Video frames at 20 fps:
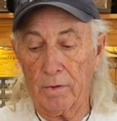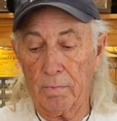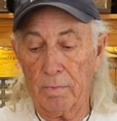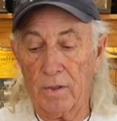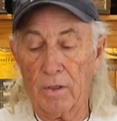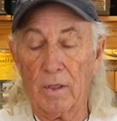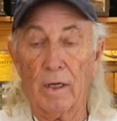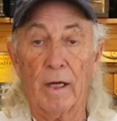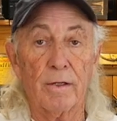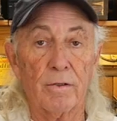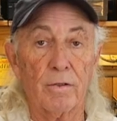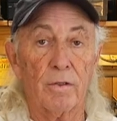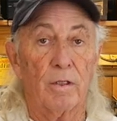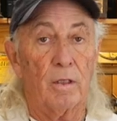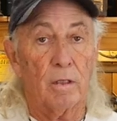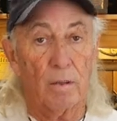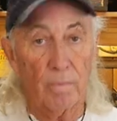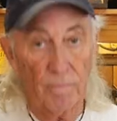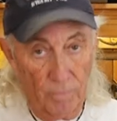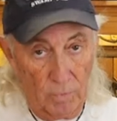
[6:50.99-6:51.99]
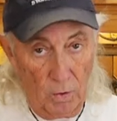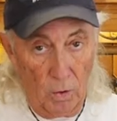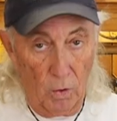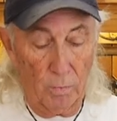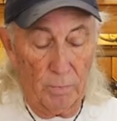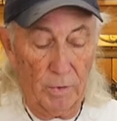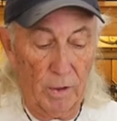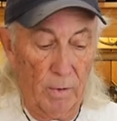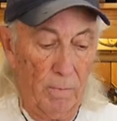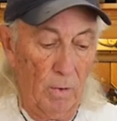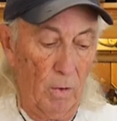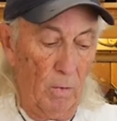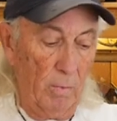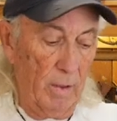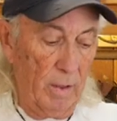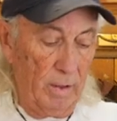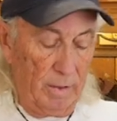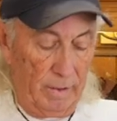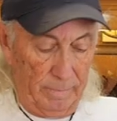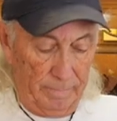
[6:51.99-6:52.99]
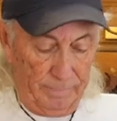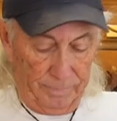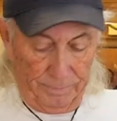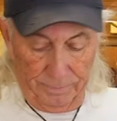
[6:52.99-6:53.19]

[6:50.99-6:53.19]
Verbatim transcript: besides the Home Depot bucket.